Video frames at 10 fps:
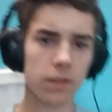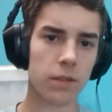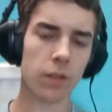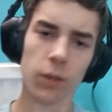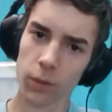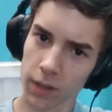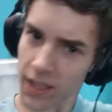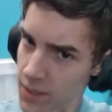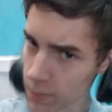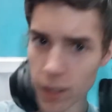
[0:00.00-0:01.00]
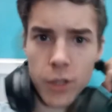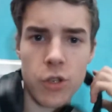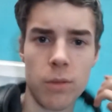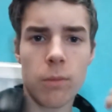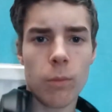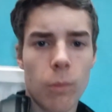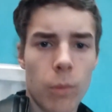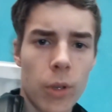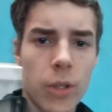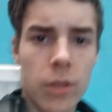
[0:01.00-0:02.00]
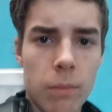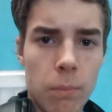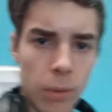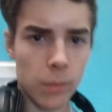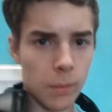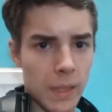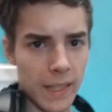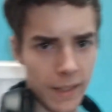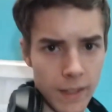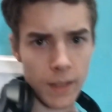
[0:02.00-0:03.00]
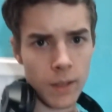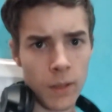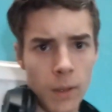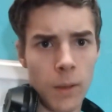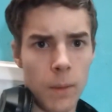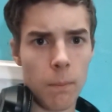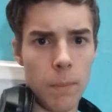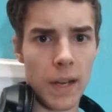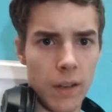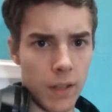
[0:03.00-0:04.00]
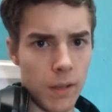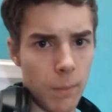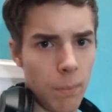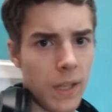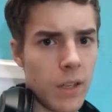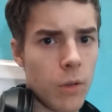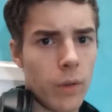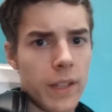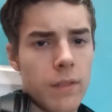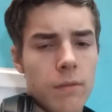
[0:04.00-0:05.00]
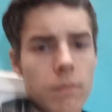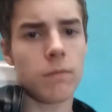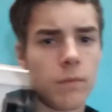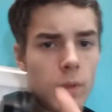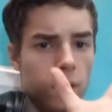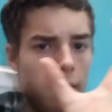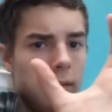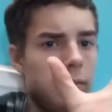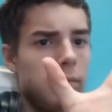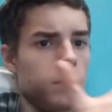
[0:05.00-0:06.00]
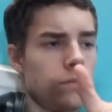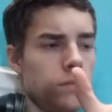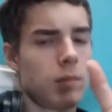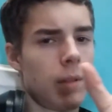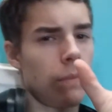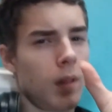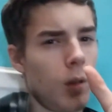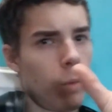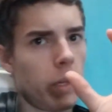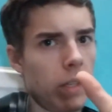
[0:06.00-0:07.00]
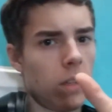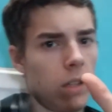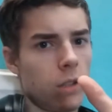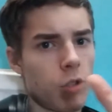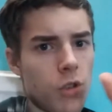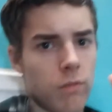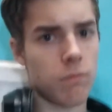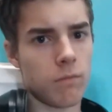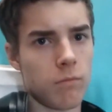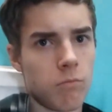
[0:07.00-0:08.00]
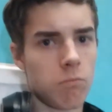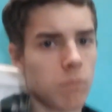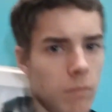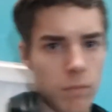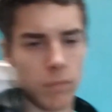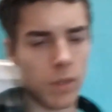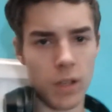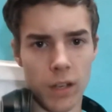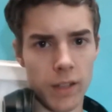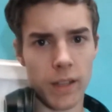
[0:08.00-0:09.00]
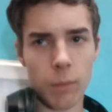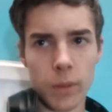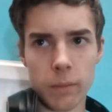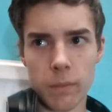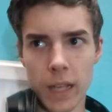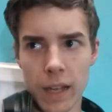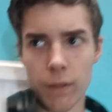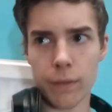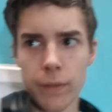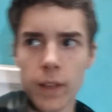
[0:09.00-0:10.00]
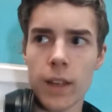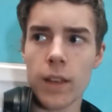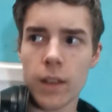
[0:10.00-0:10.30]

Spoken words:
Okay, so this merch would probably be like a big coin. Like something quite large, like it wouldn't have